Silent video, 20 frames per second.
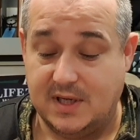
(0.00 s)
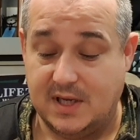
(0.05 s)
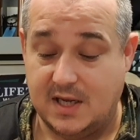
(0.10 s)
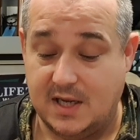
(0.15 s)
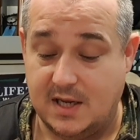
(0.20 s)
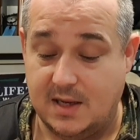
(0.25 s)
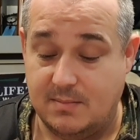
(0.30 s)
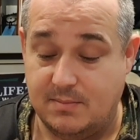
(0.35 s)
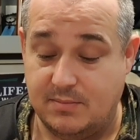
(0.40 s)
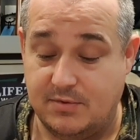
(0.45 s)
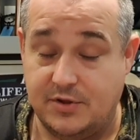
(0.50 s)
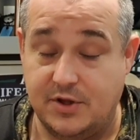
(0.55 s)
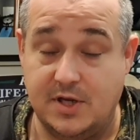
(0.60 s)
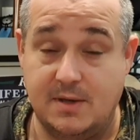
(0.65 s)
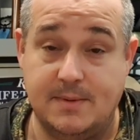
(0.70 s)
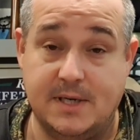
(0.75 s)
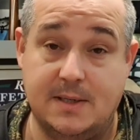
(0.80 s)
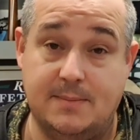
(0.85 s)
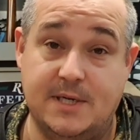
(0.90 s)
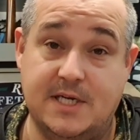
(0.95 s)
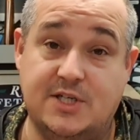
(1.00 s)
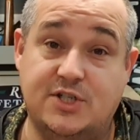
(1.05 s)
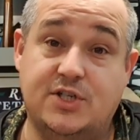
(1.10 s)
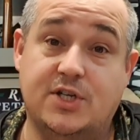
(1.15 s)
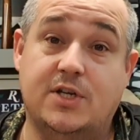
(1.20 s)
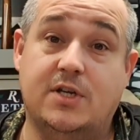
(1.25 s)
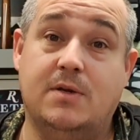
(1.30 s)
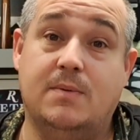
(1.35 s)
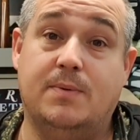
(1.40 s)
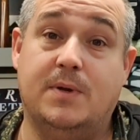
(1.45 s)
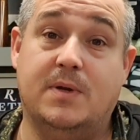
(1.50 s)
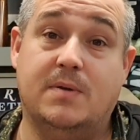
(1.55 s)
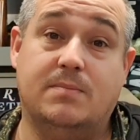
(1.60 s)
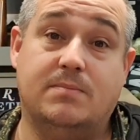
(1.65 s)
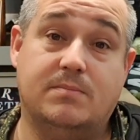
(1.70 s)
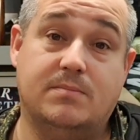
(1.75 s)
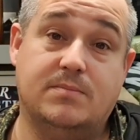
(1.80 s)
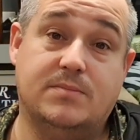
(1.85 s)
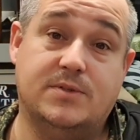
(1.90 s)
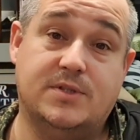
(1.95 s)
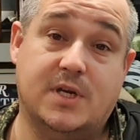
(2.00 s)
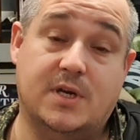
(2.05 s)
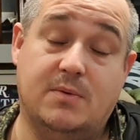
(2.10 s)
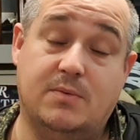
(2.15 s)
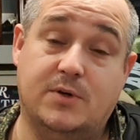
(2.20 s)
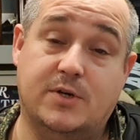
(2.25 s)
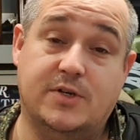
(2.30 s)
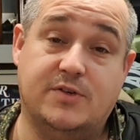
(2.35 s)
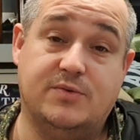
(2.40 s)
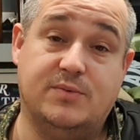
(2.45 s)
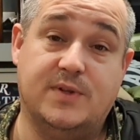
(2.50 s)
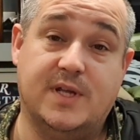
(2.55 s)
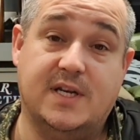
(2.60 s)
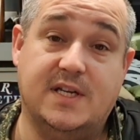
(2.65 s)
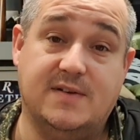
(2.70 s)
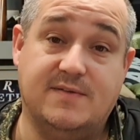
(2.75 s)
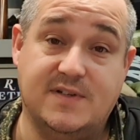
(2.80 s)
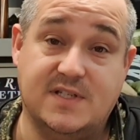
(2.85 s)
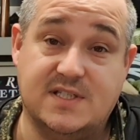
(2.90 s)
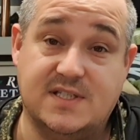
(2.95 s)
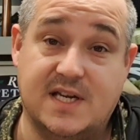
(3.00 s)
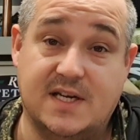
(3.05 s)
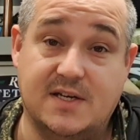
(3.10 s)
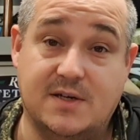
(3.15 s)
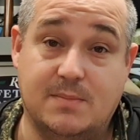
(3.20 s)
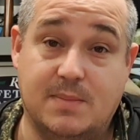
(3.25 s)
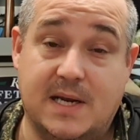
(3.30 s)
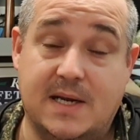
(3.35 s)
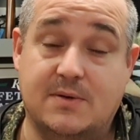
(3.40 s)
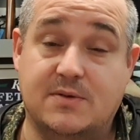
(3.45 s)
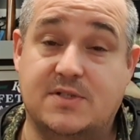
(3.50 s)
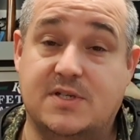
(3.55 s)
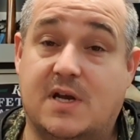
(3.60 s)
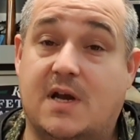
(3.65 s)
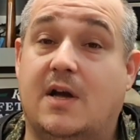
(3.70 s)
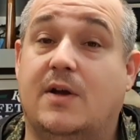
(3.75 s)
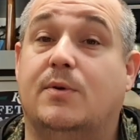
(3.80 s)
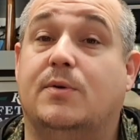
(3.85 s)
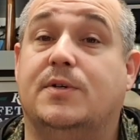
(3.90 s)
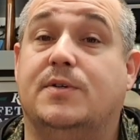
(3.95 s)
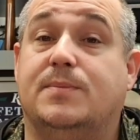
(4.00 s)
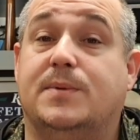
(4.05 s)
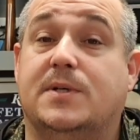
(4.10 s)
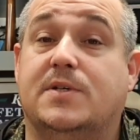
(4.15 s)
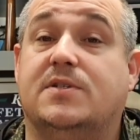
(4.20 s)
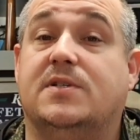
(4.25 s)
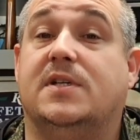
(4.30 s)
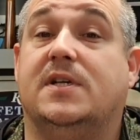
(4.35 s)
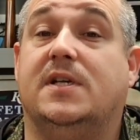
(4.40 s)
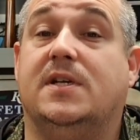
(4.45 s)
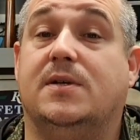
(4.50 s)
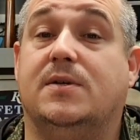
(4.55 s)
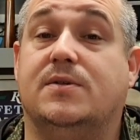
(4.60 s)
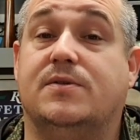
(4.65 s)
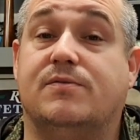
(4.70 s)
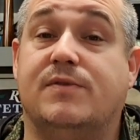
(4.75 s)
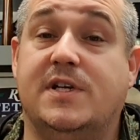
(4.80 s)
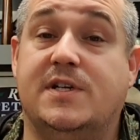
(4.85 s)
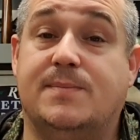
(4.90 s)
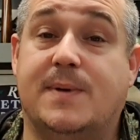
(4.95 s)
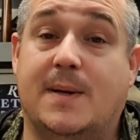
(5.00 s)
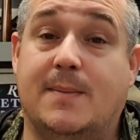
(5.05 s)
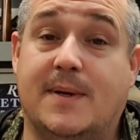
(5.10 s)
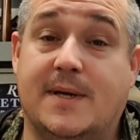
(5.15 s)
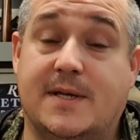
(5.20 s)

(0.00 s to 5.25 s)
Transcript: 30mm tube, so it works with any of your standard mounts. I always personally use reach back